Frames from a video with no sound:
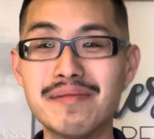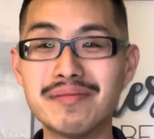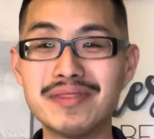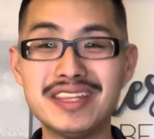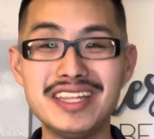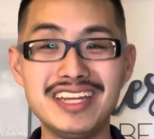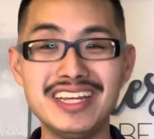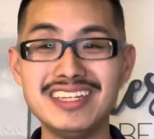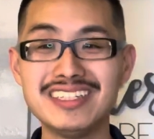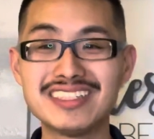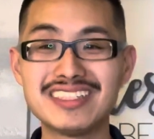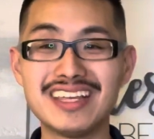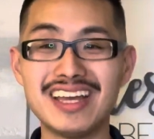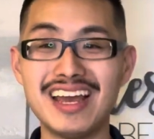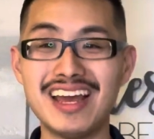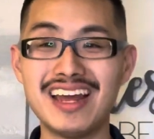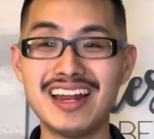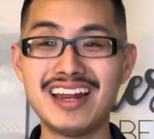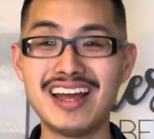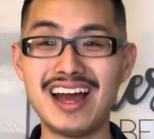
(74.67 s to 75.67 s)
things
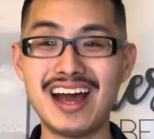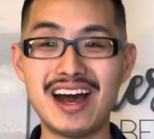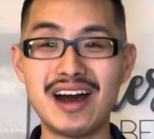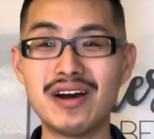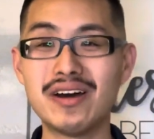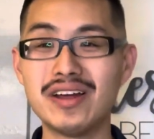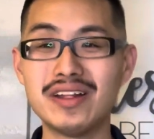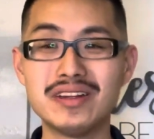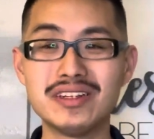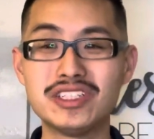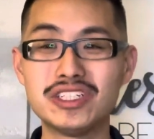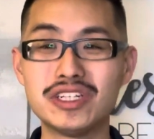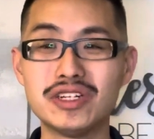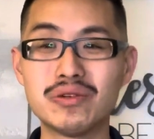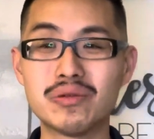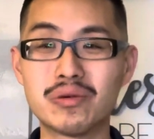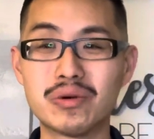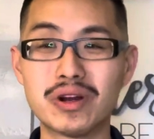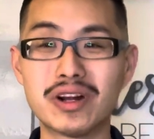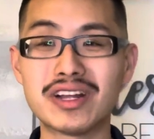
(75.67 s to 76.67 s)
and how it
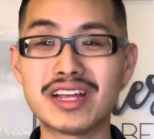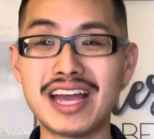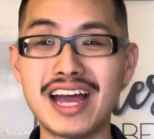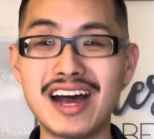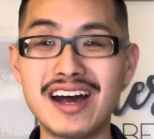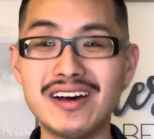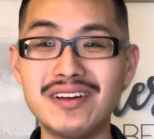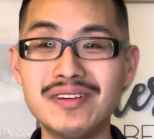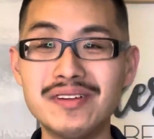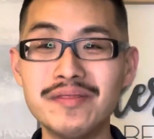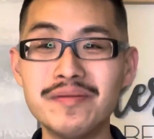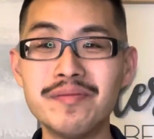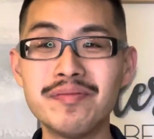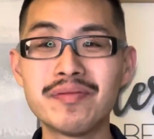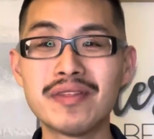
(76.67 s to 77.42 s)
should work out.